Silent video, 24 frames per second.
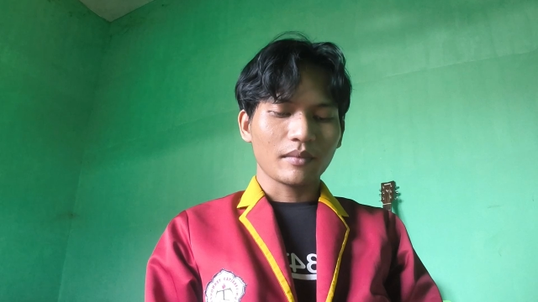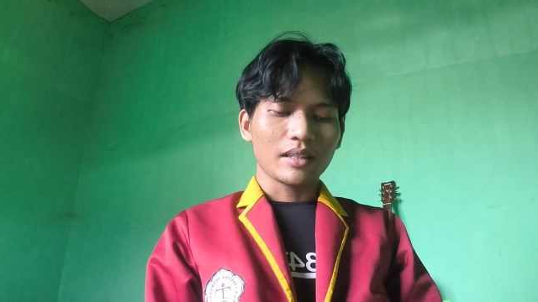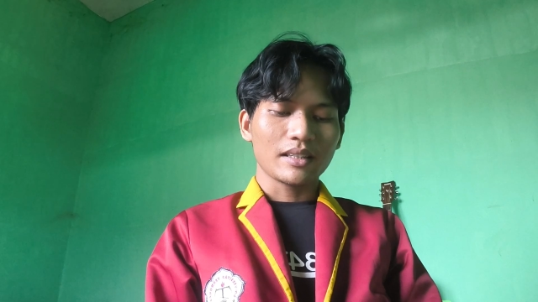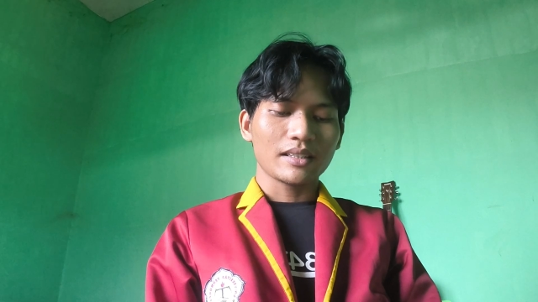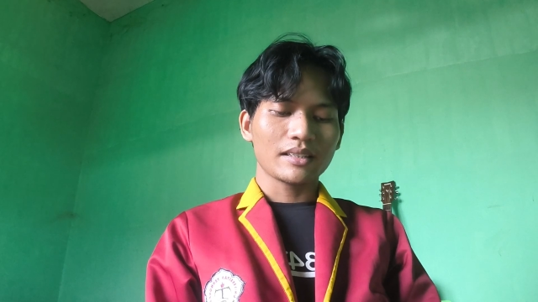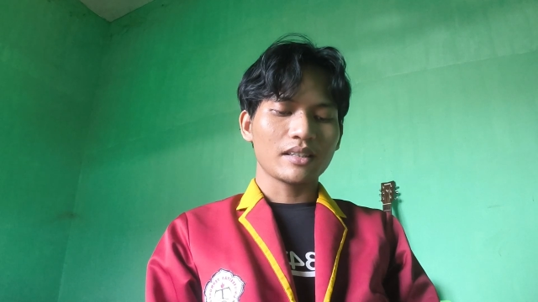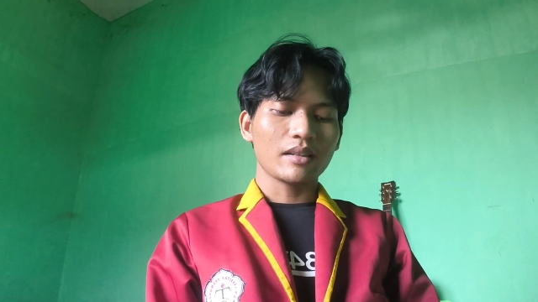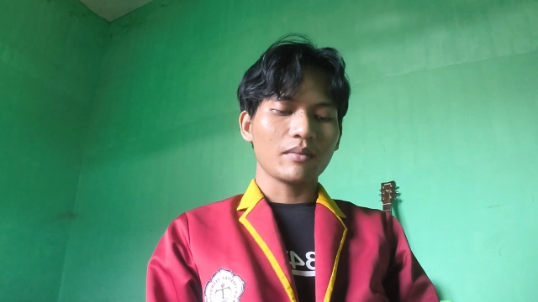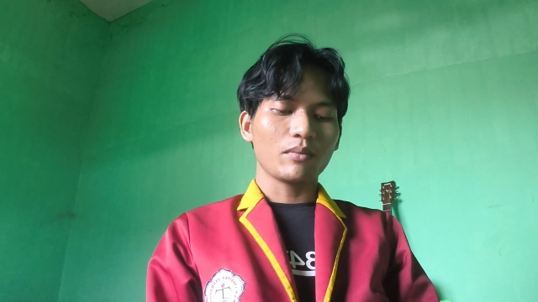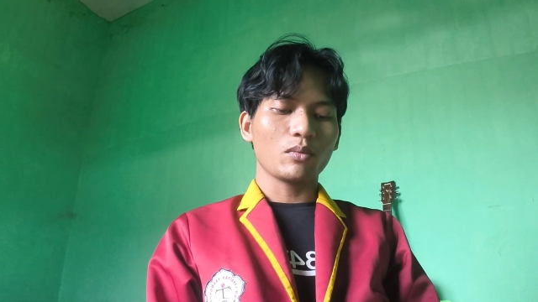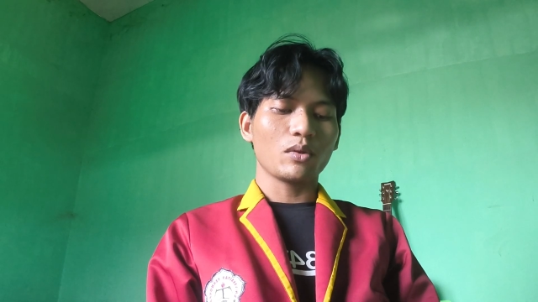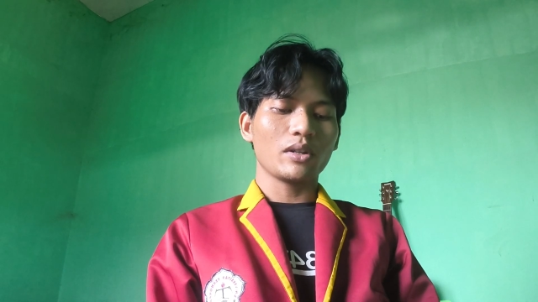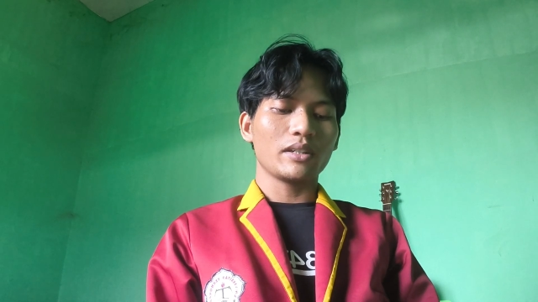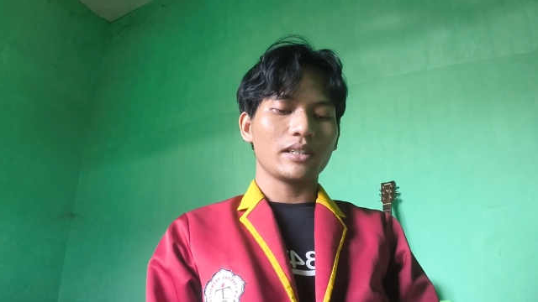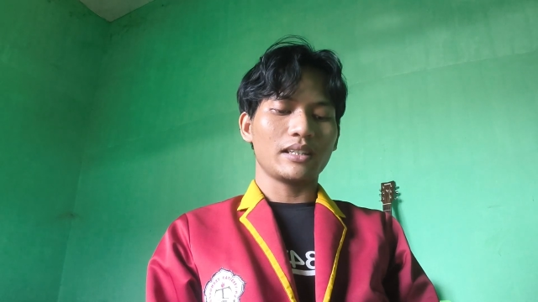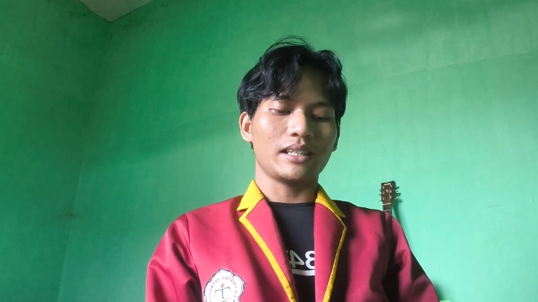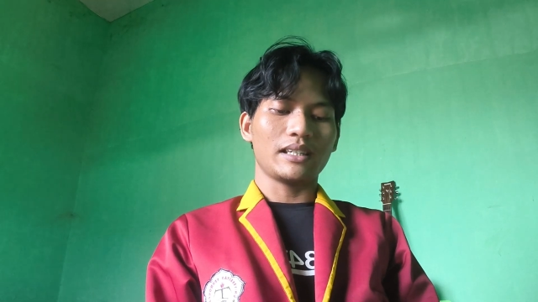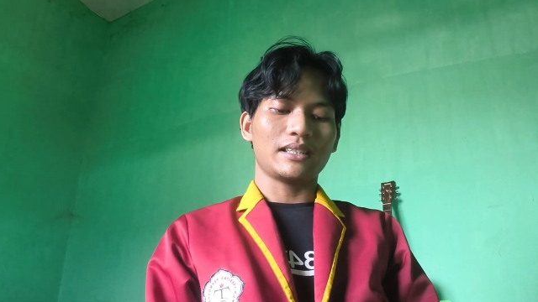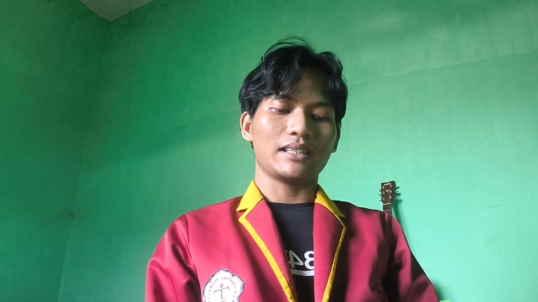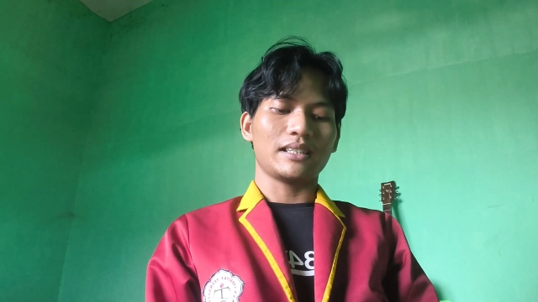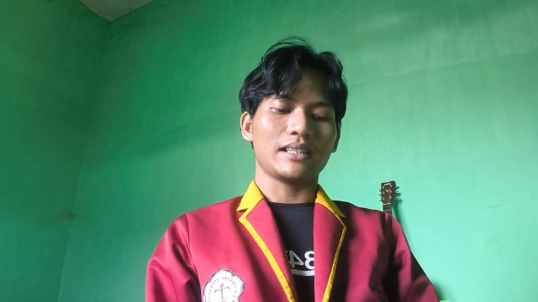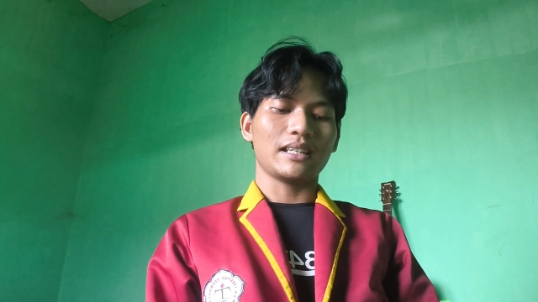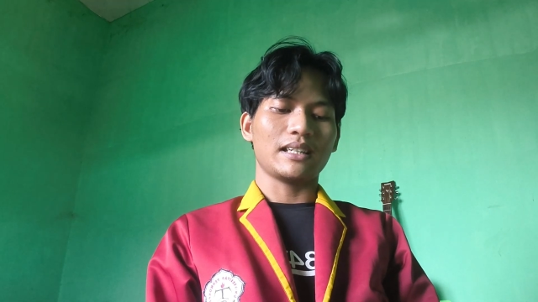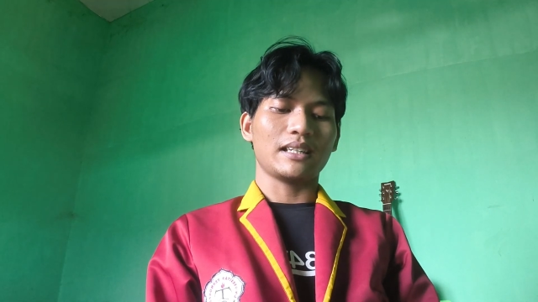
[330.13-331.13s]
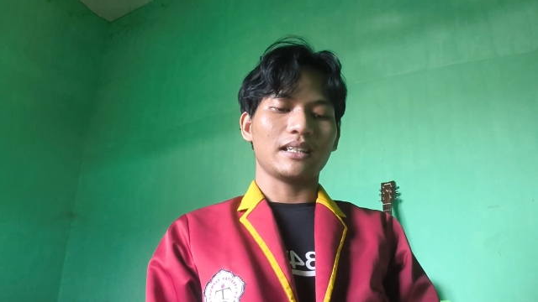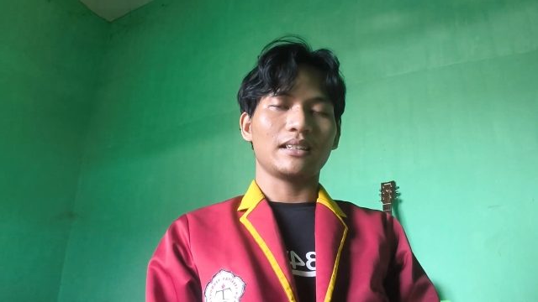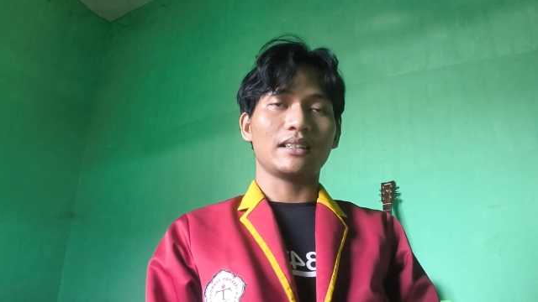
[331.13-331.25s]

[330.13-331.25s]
Step 1 is